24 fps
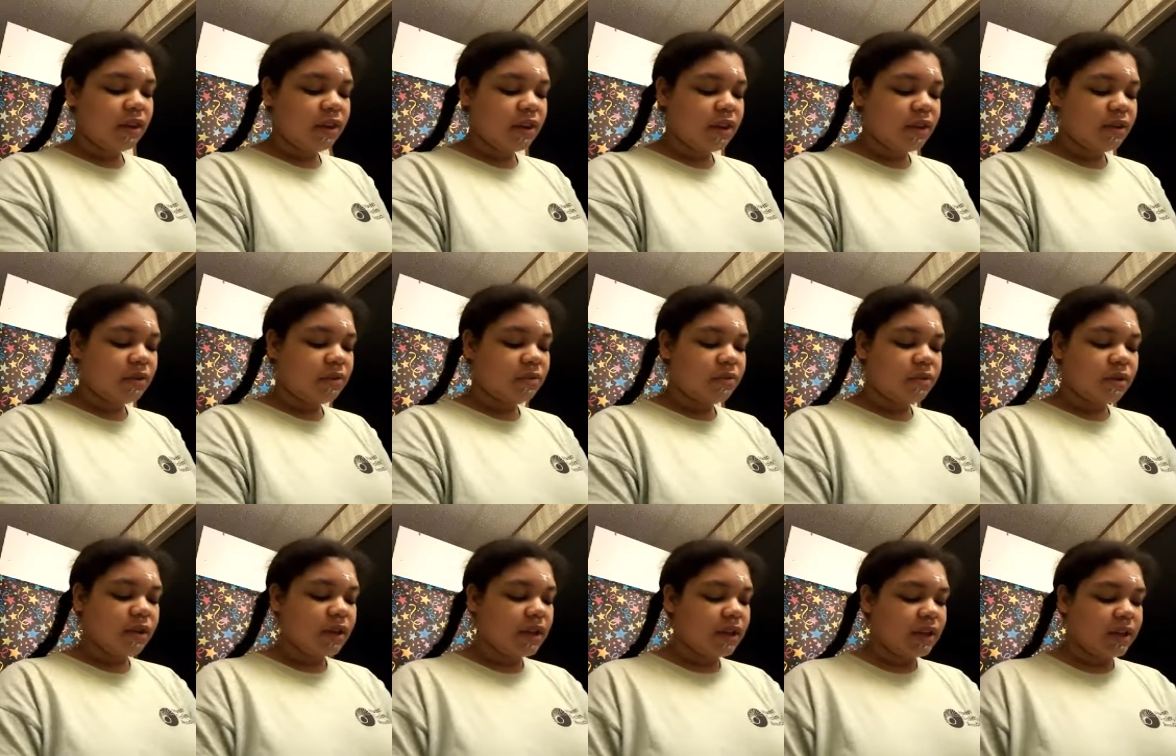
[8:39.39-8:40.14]
I don't
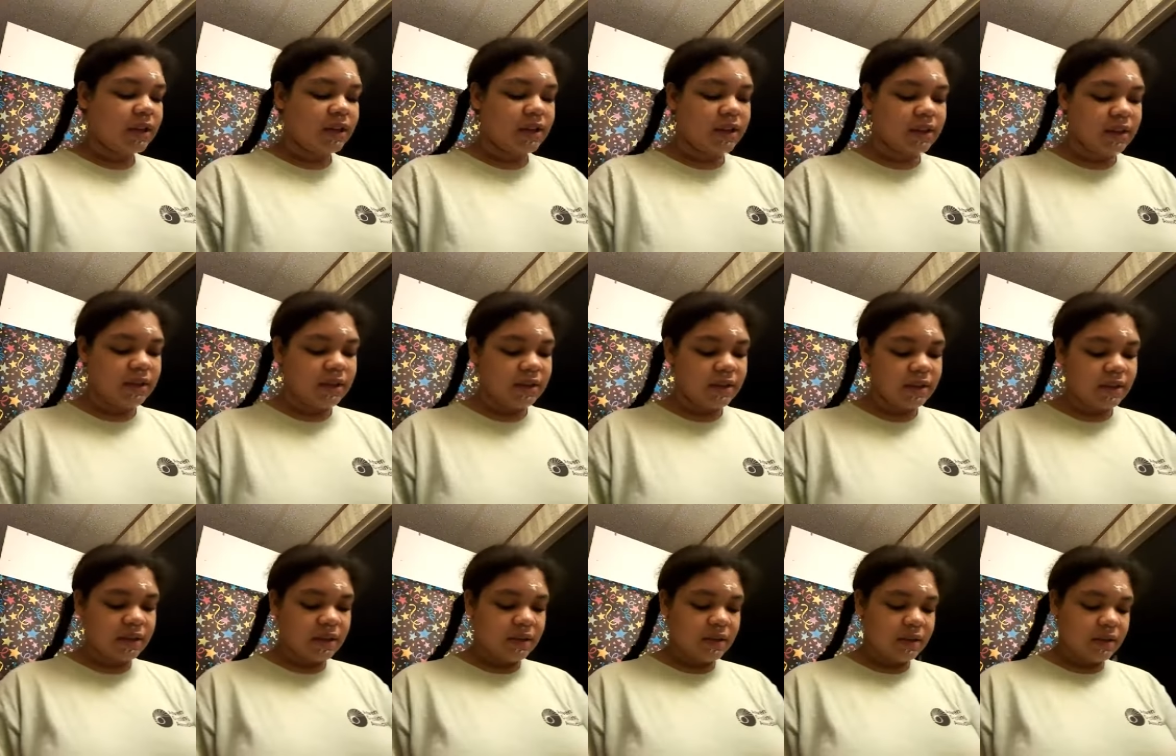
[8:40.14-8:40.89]
like the,
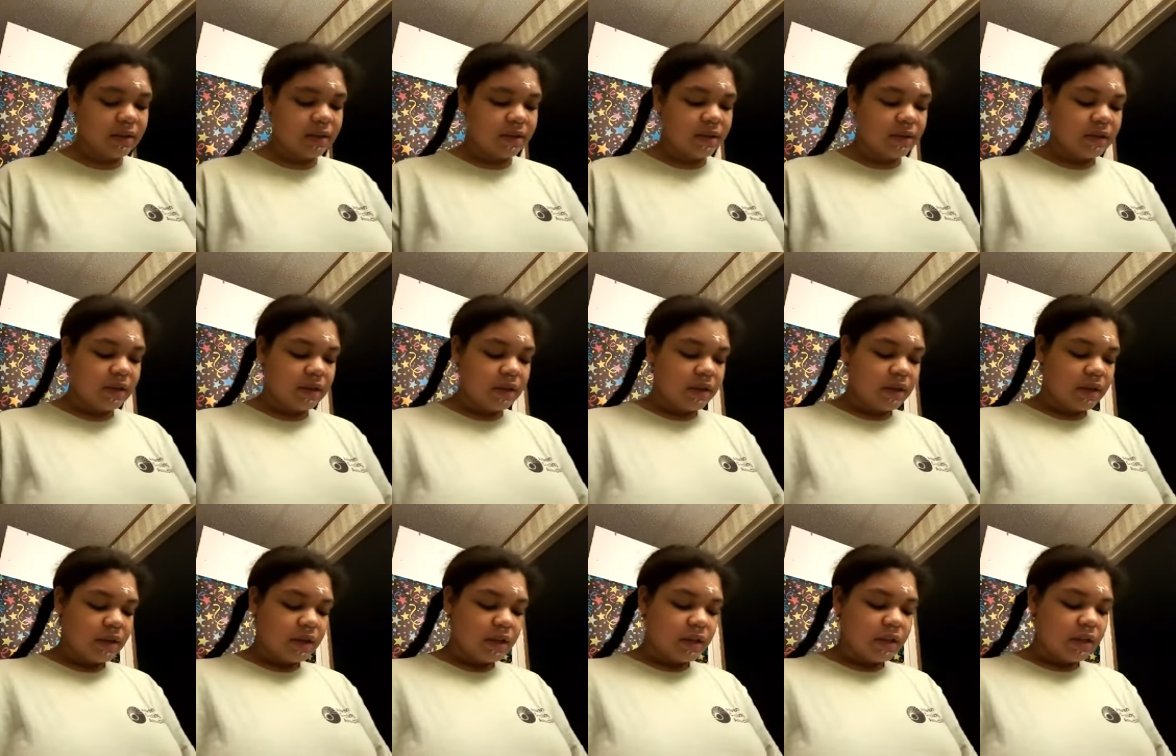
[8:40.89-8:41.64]

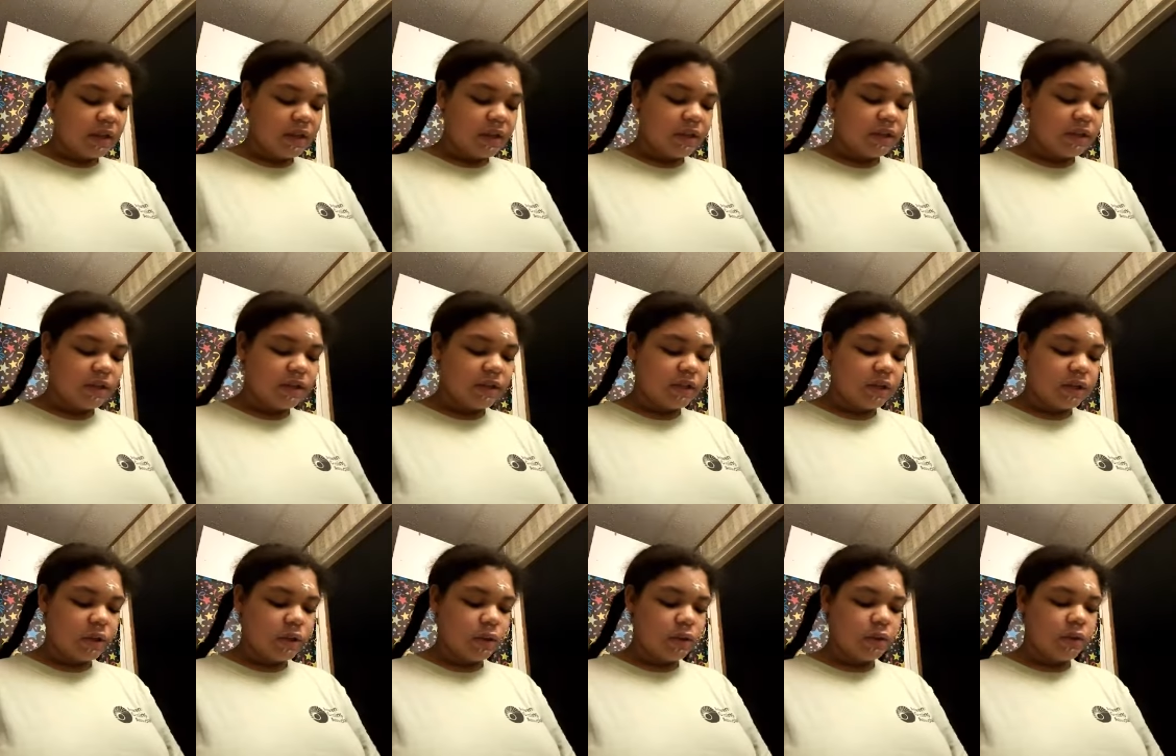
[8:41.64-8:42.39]
I
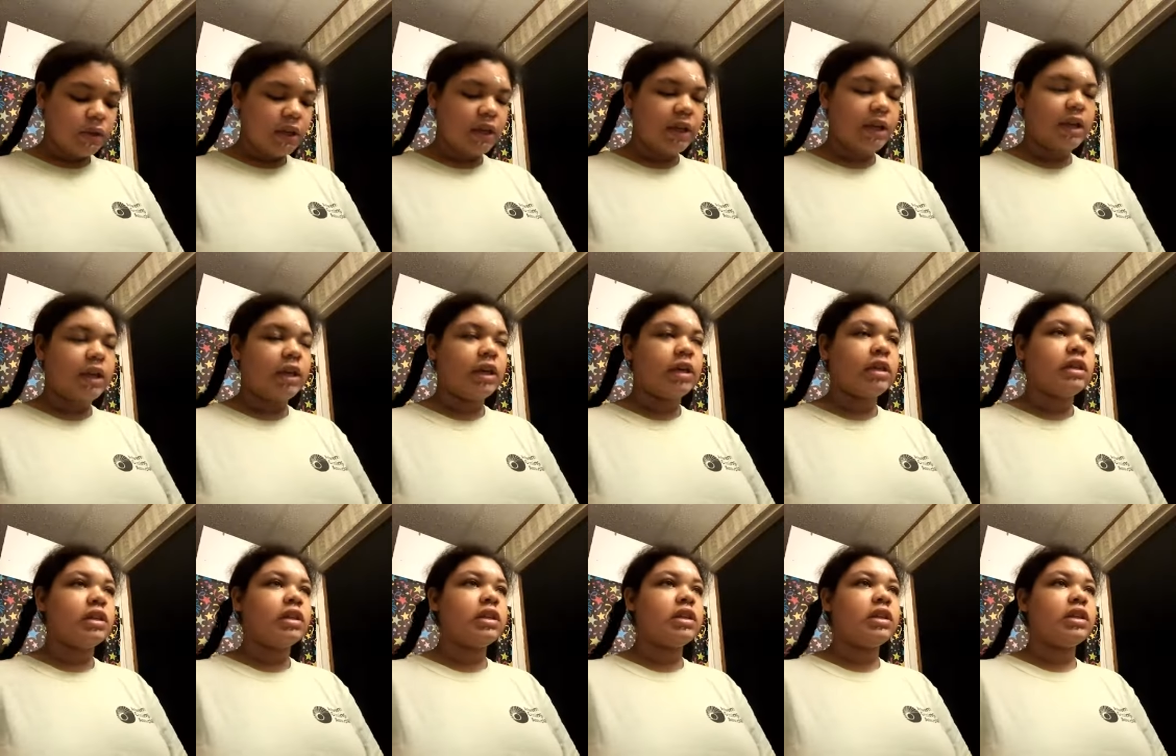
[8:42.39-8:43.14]
don't
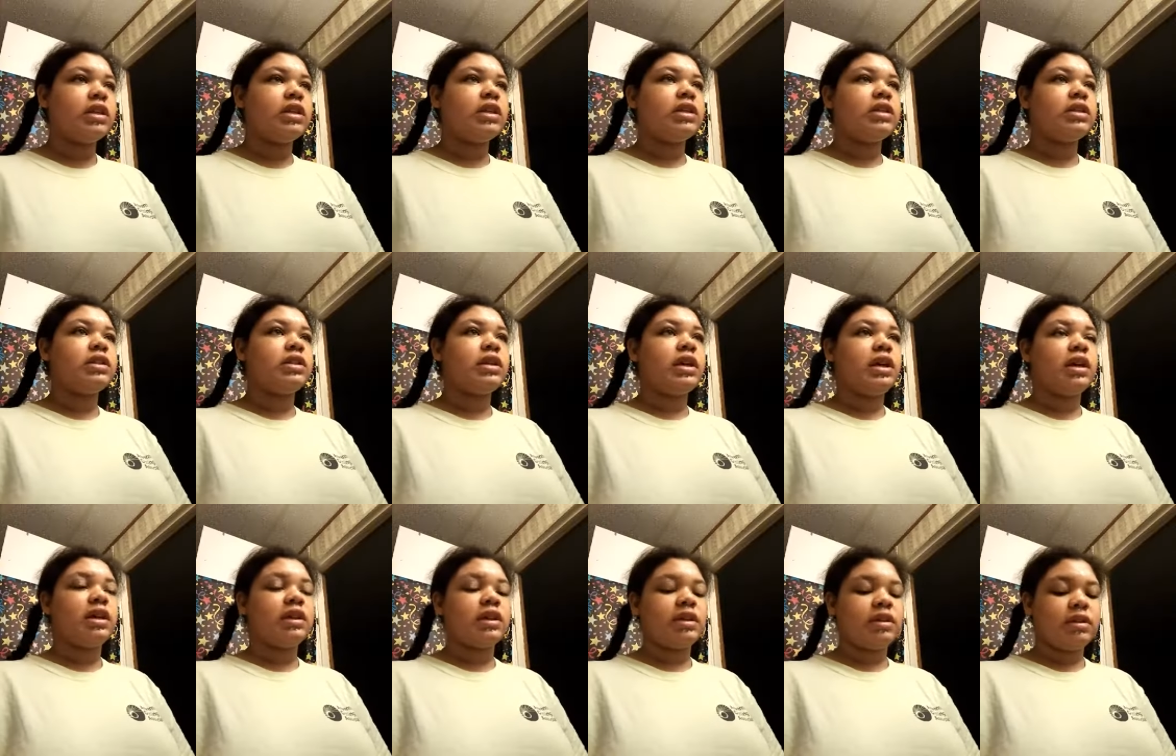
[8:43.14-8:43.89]
like the
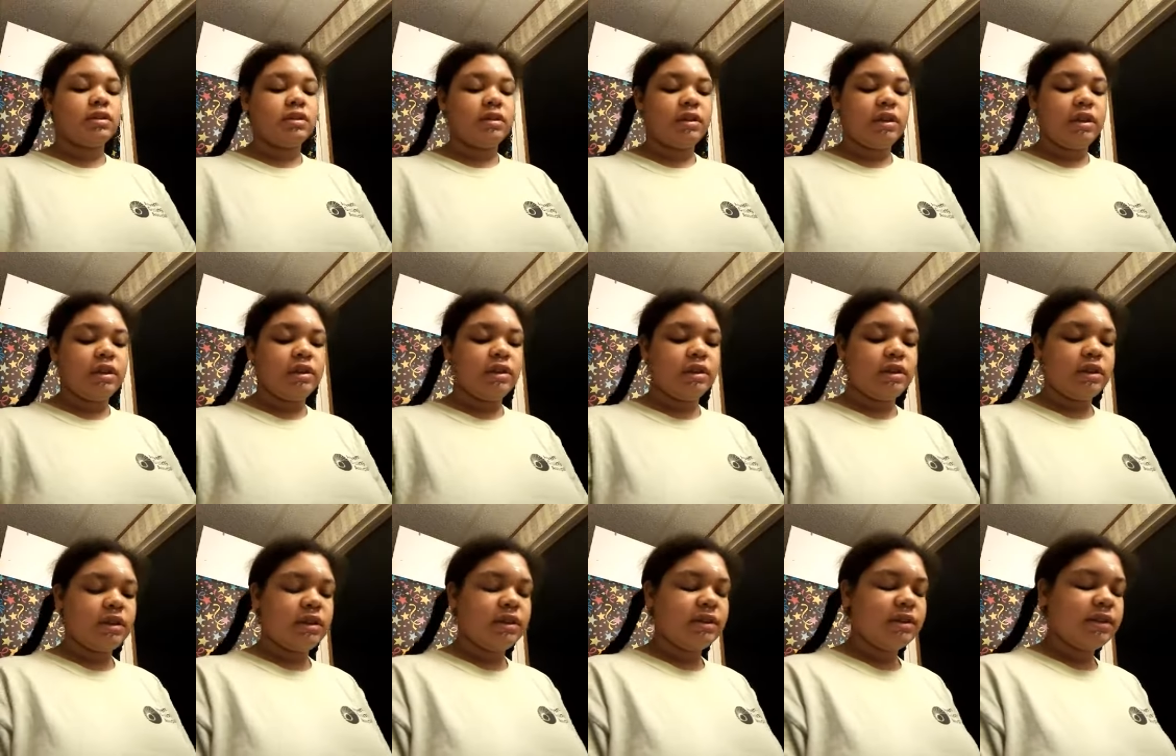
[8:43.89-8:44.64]
tech, like
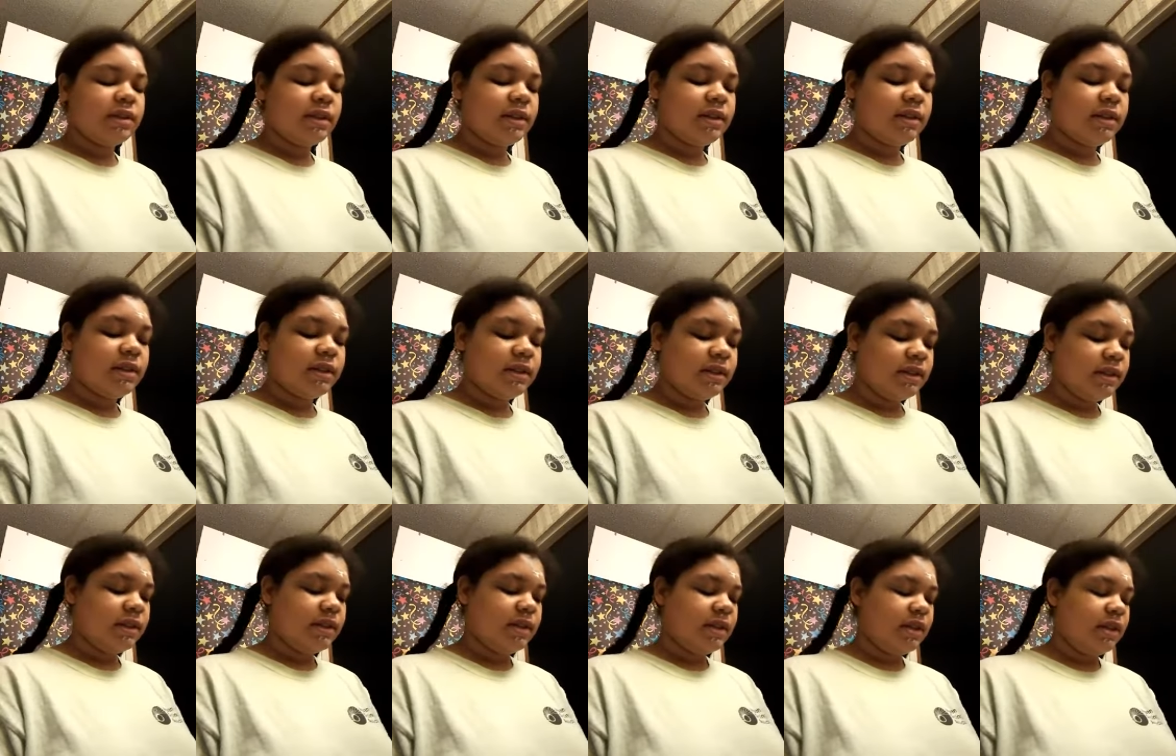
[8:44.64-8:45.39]
the
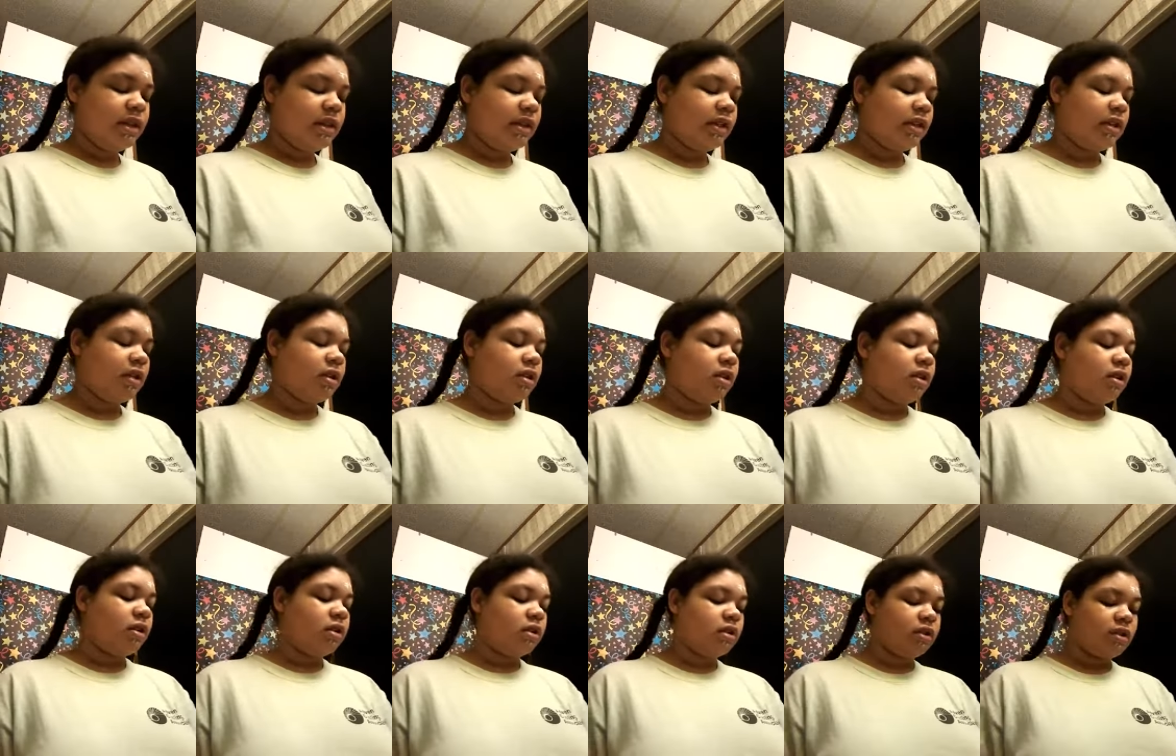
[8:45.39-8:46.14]
consistency at
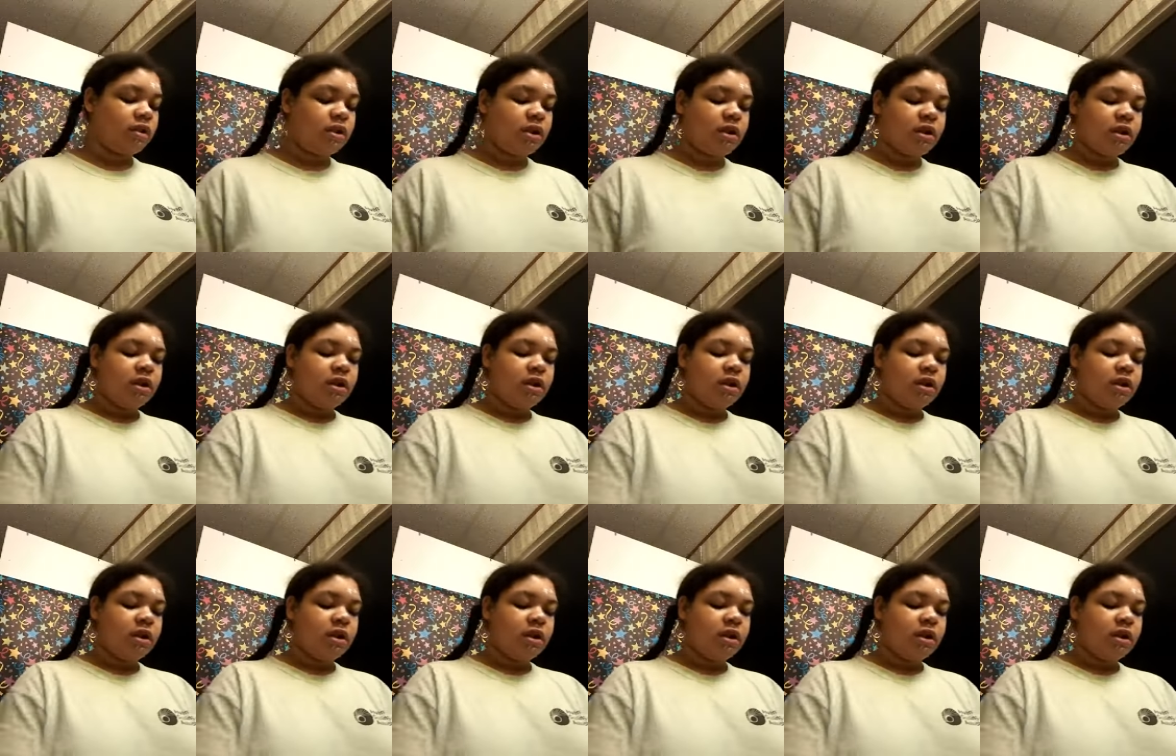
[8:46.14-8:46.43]
all.